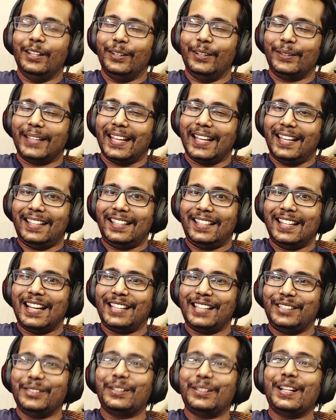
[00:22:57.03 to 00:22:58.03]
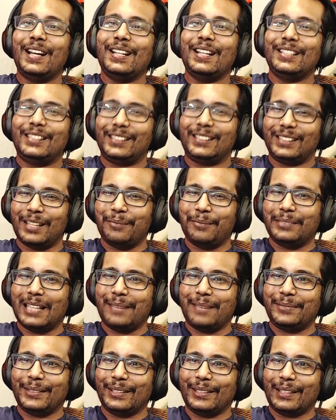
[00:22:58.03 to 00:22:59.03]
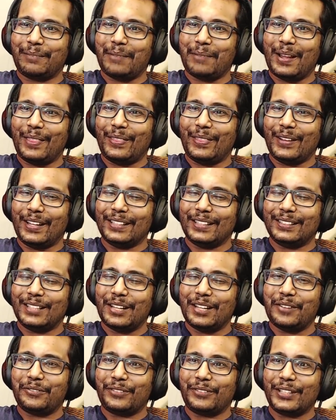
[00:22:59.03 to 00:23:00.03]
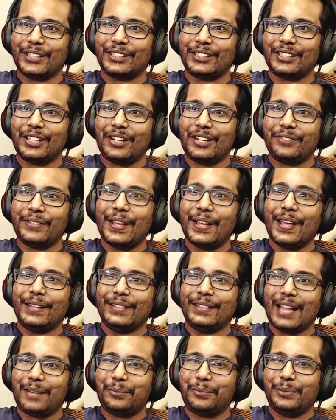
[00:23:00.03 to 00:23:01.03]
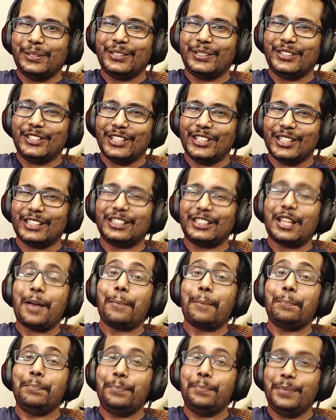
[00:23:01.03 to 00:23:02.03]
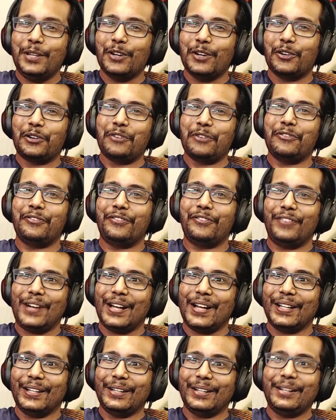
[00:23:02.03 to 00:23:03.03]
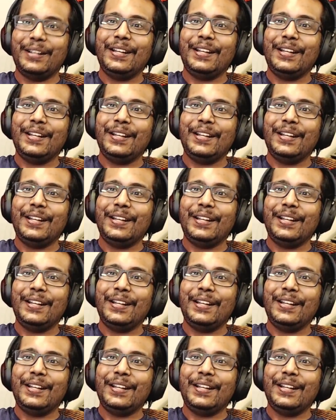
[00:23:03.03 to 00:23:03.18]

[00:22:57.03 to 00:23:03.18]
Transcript: Okay, I took some time to collect my thoughts. First off, that was just pure fun.